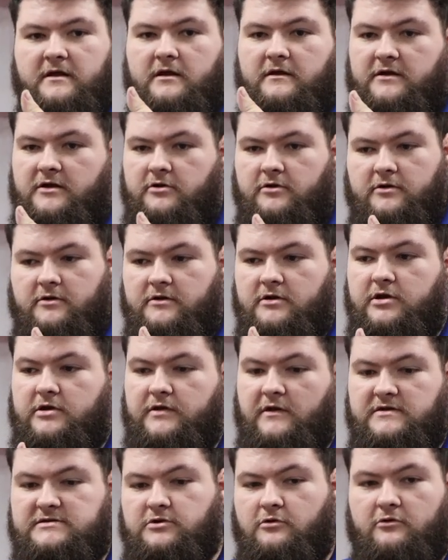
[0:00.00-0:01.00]
your
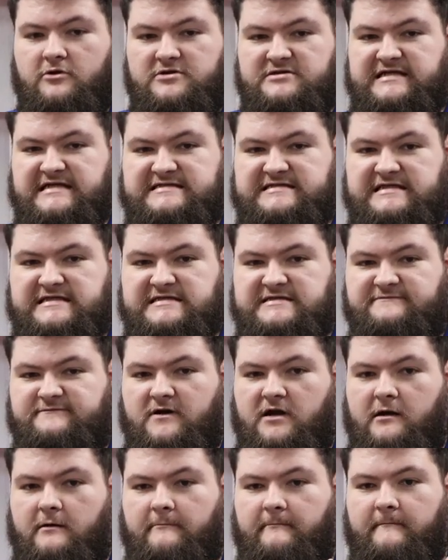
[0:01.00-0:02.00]
close quarters distance
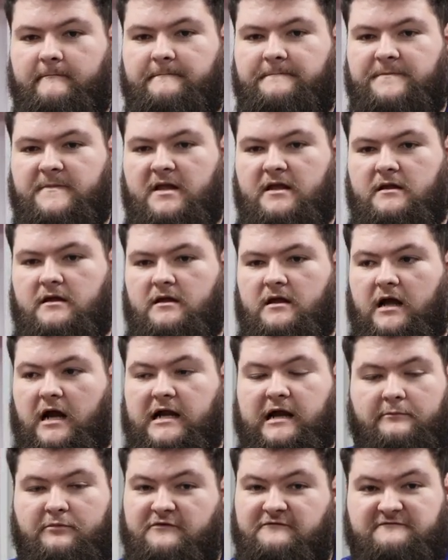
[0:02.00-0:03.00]
from
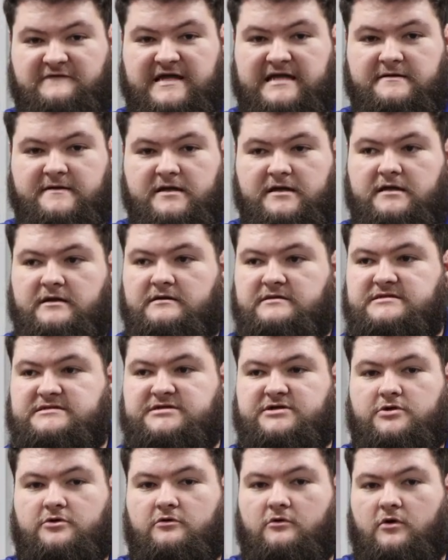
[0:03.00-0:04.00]
a couple feet
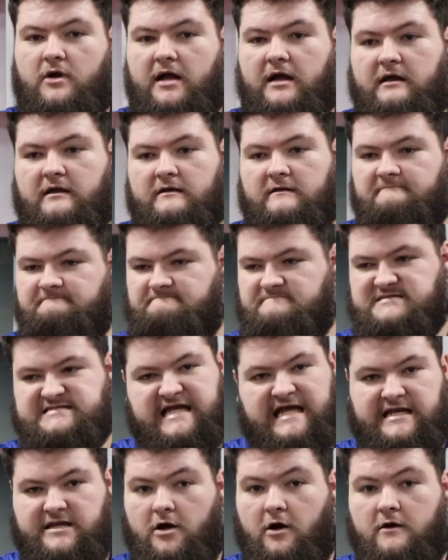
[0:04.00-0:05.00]
to
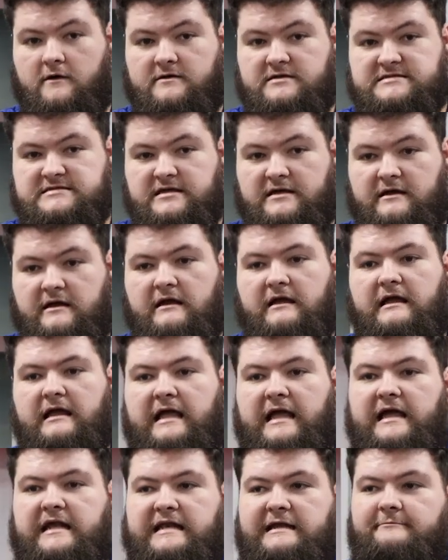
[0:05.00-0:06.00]
10 yards,
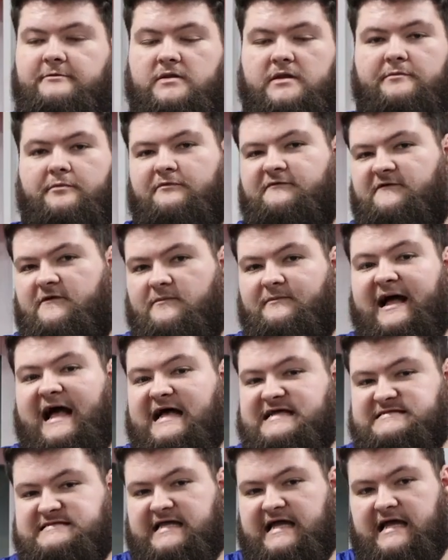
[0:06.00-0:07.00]
and even a little bit further
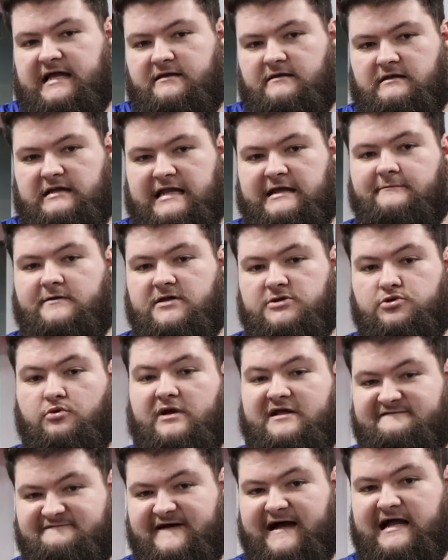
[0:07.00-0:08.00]
past that, even to
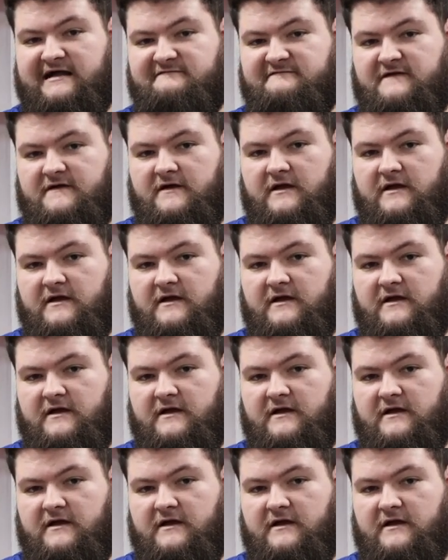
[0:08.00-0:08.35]
25.